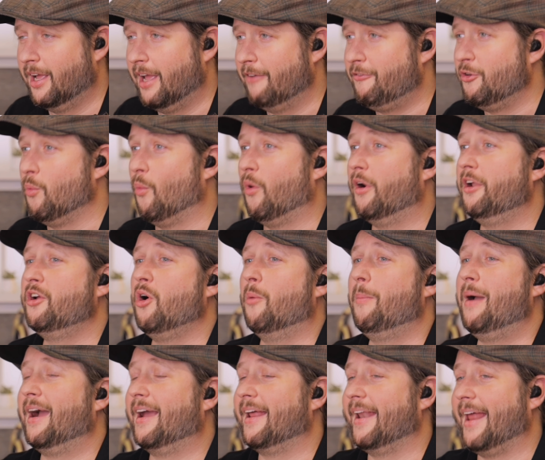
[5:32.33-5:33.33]
If you want to go
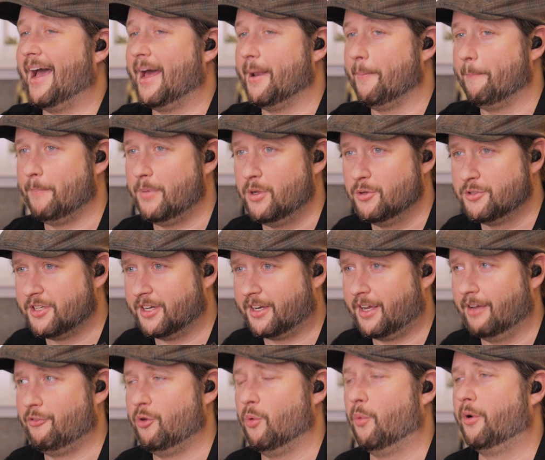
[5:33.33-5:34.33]
back and add
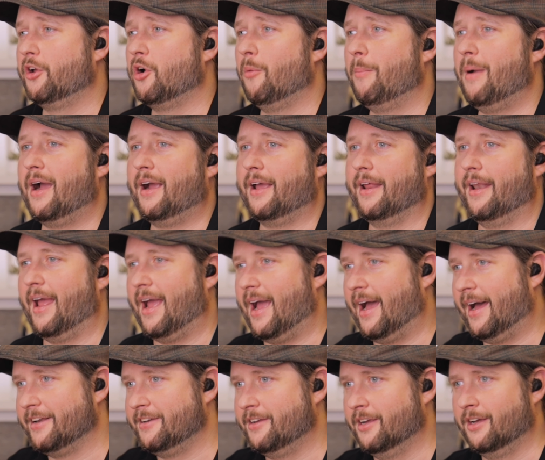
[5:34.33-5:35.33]
music, if you want to go back and
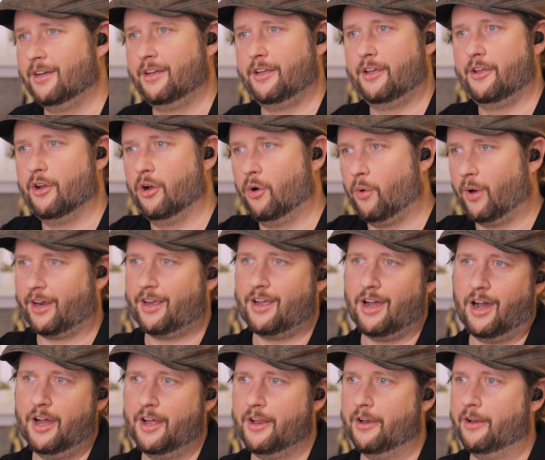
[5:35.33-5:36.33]
add, a
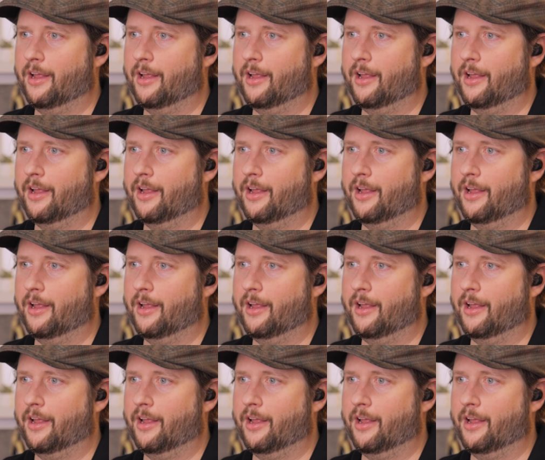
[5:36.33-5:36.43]
cut